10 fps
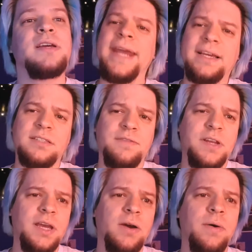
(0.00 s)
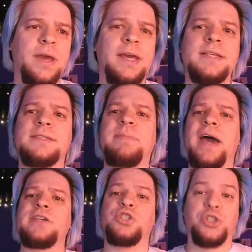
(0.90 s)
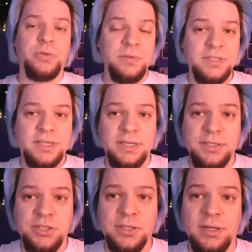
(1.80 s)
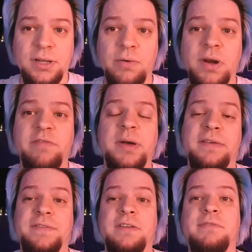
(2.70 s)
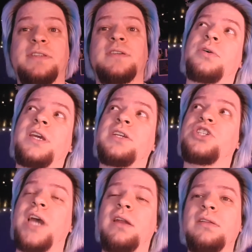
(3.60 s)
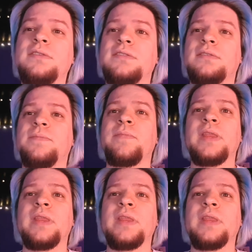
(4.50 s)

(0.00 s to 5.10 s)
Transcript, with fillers: Next video is by June's Kitchen, one of my favorite cooking channels,